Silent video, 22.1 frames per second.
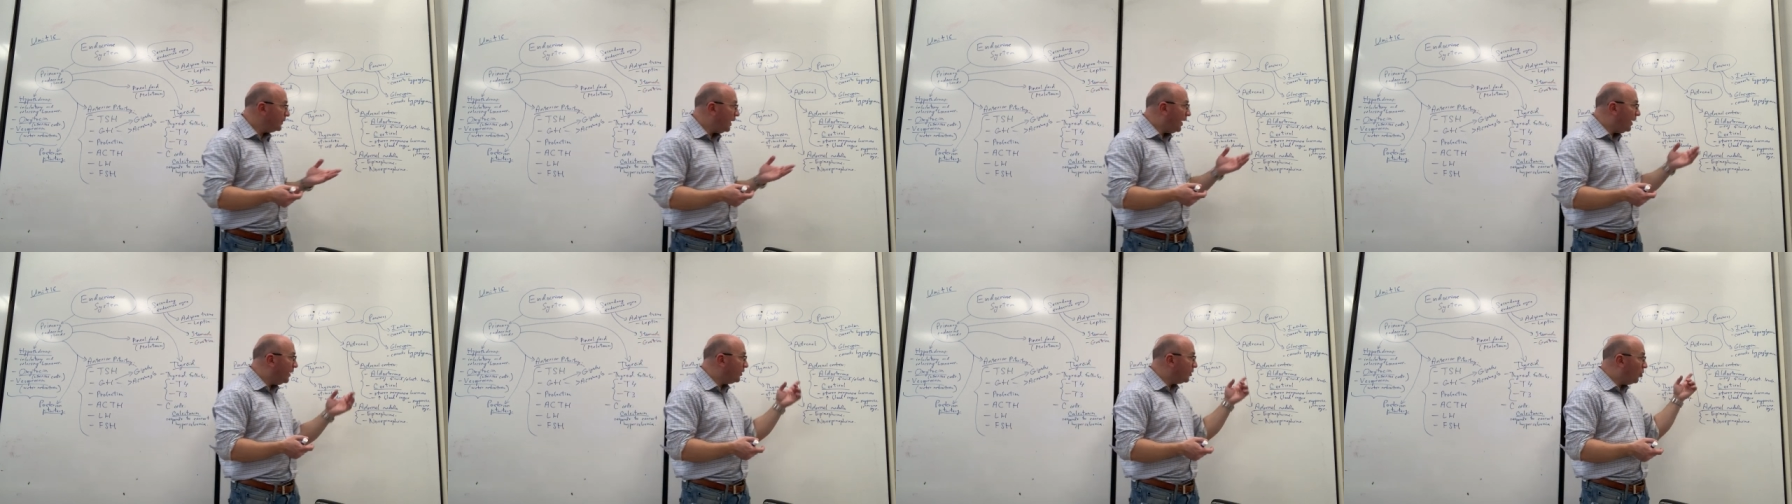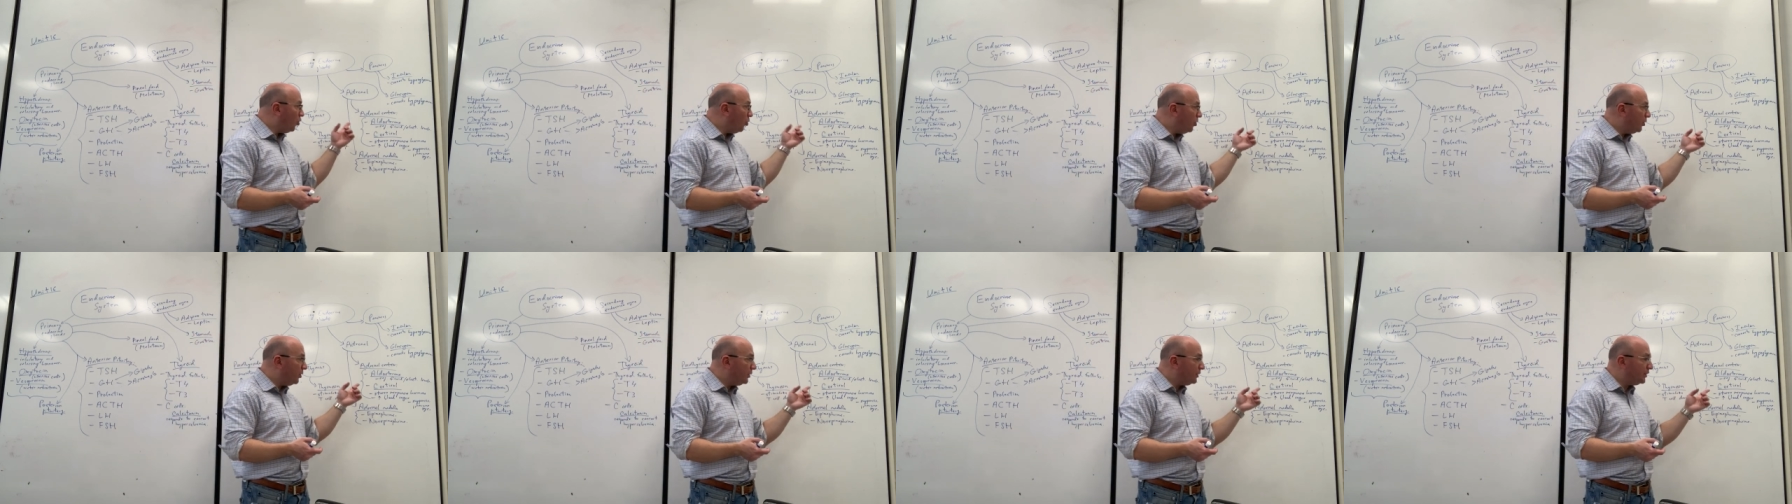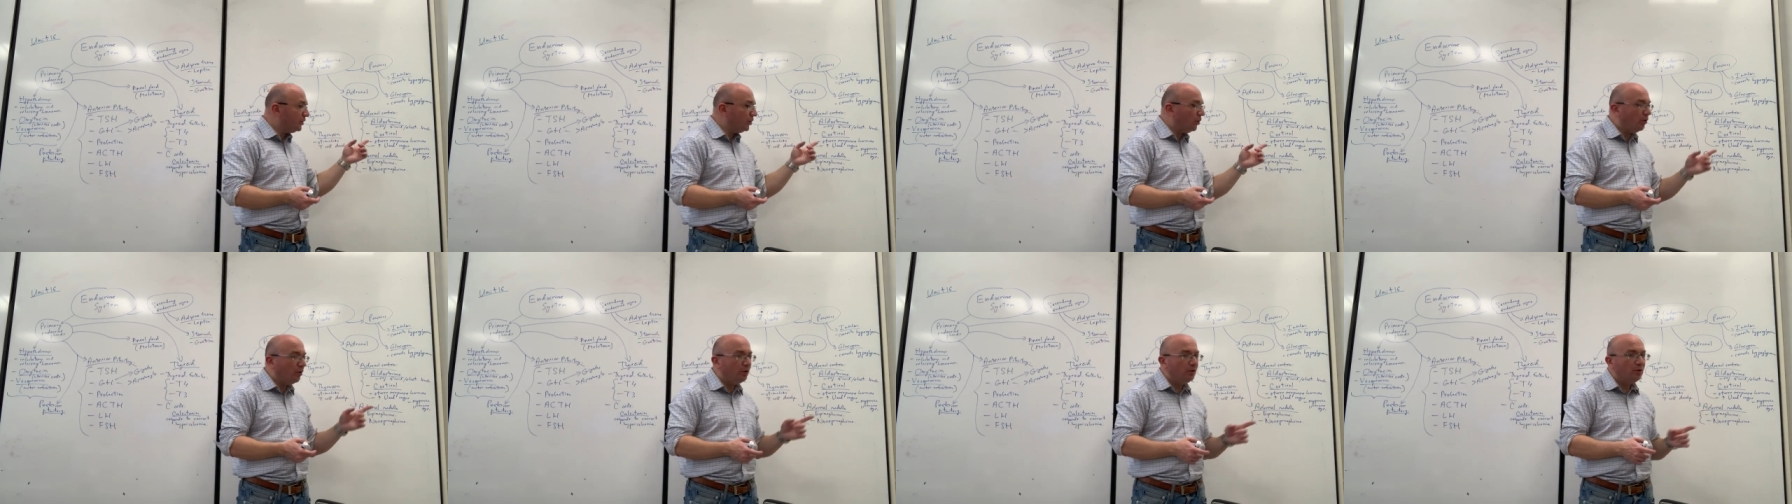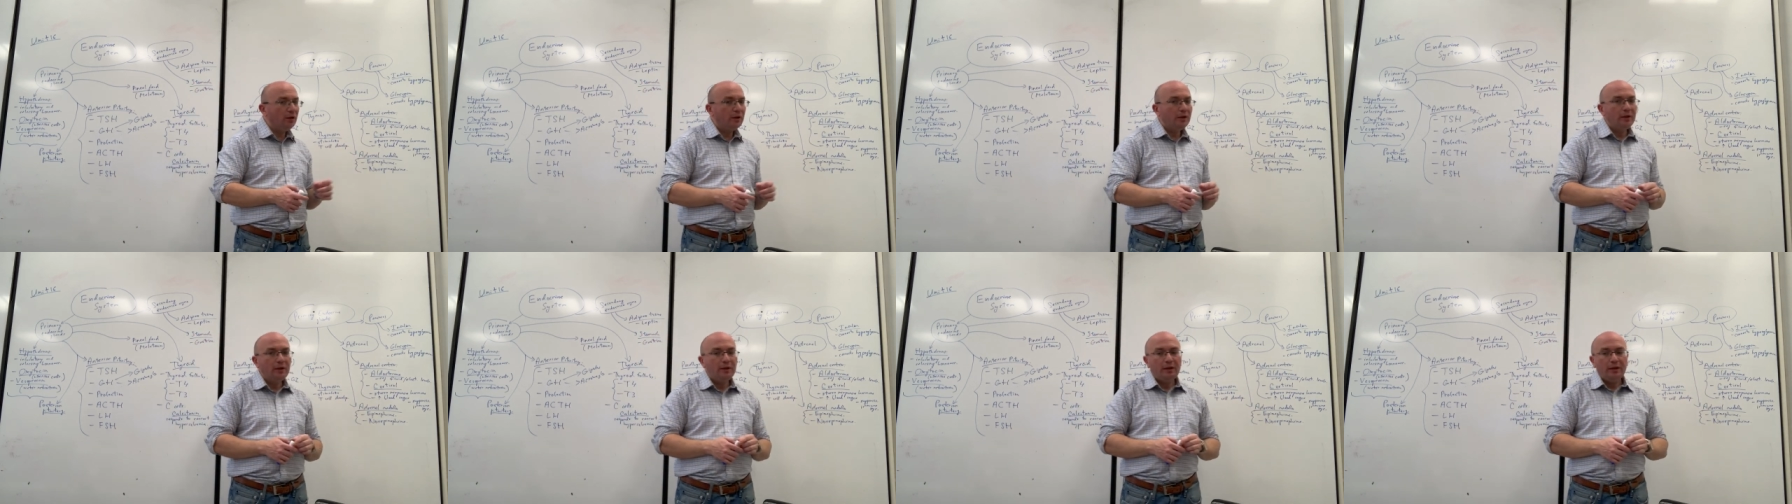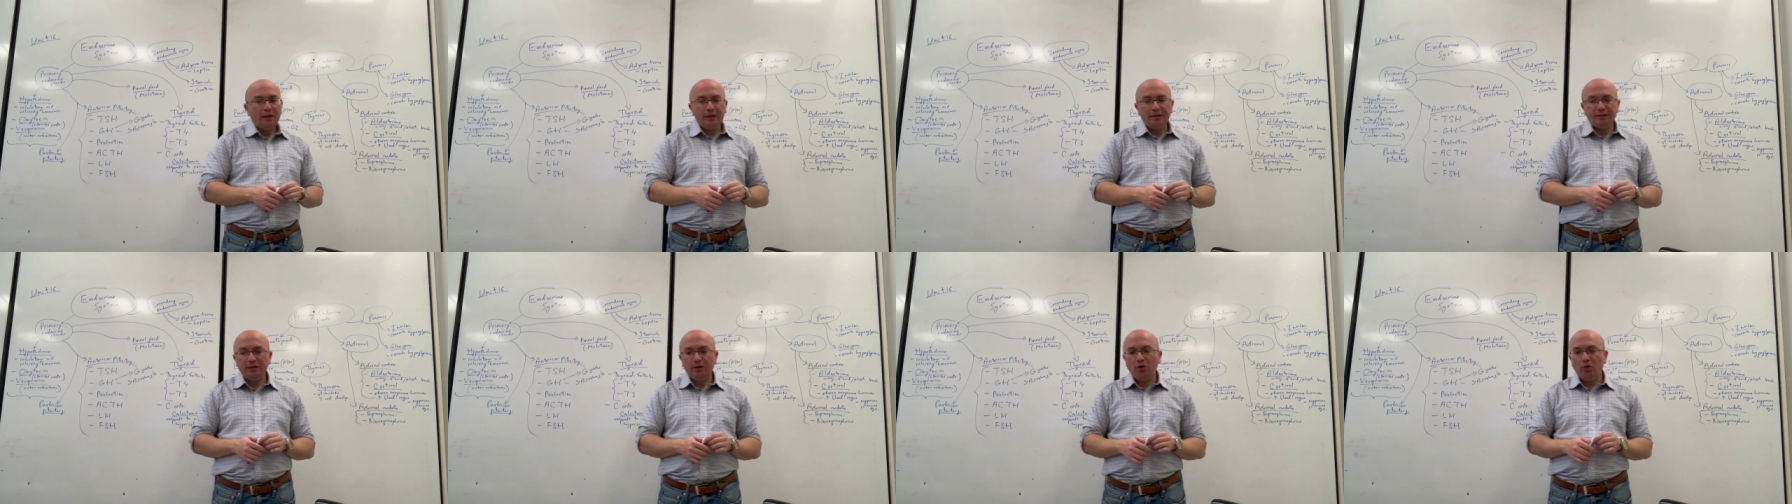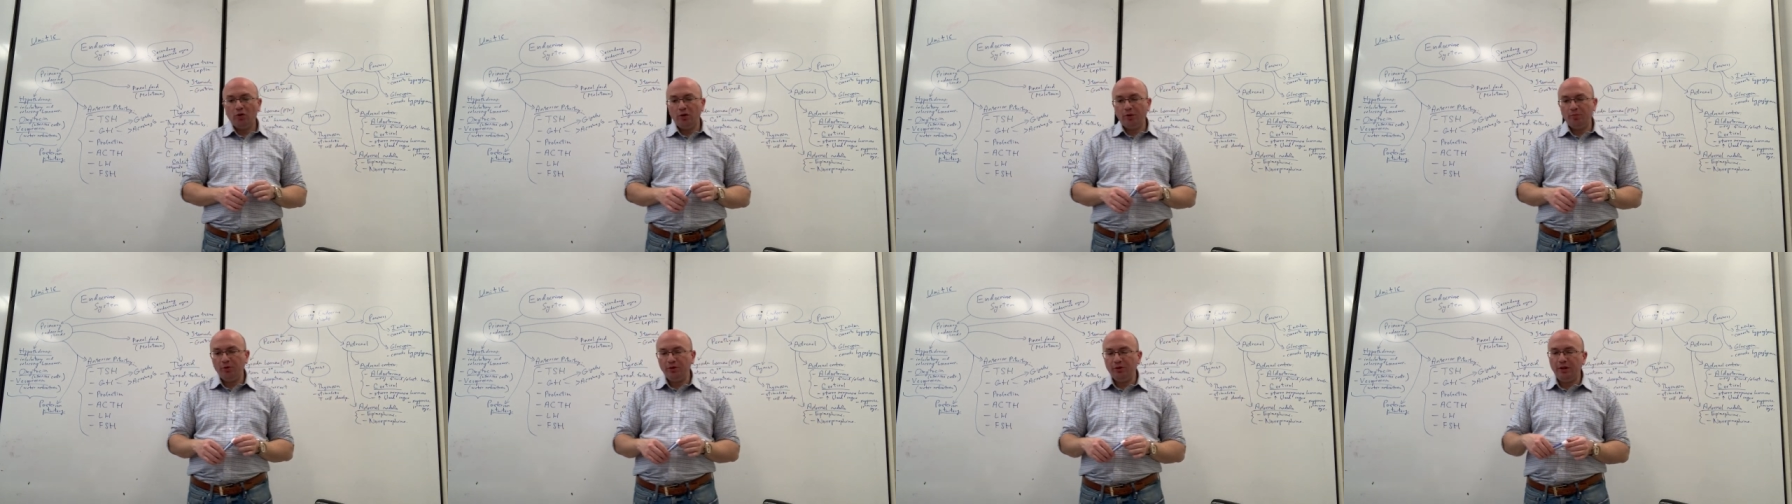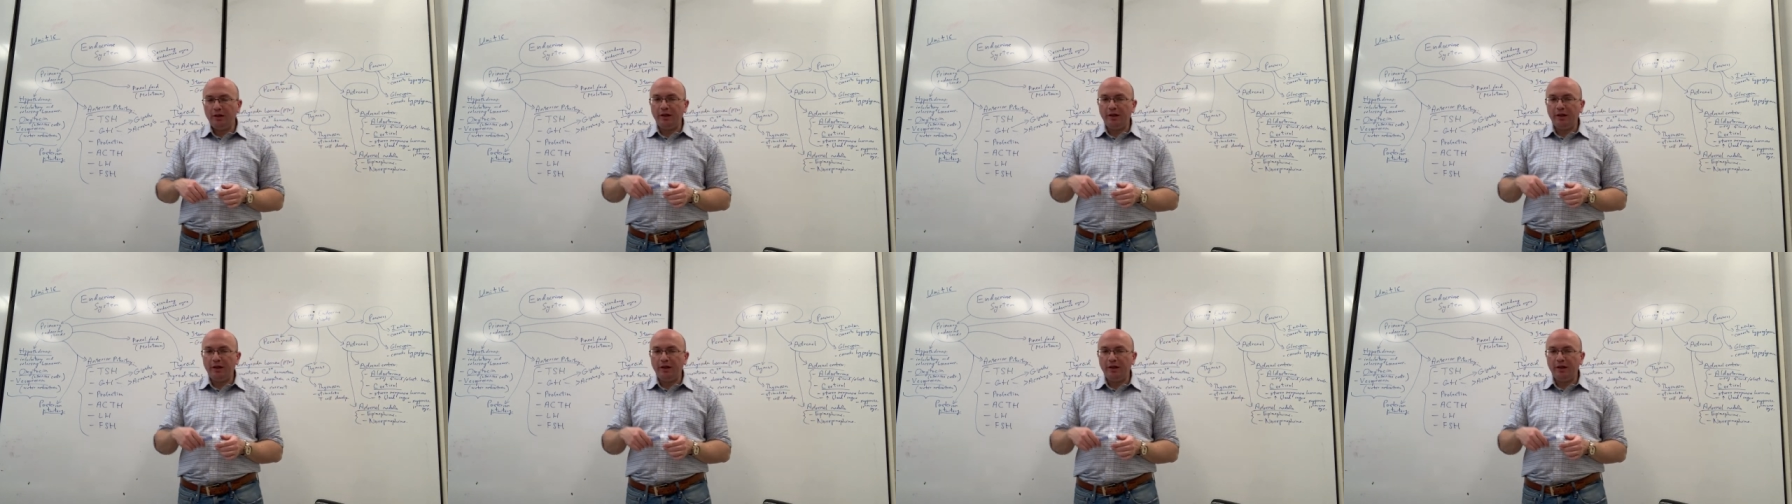And cortisol is a hormone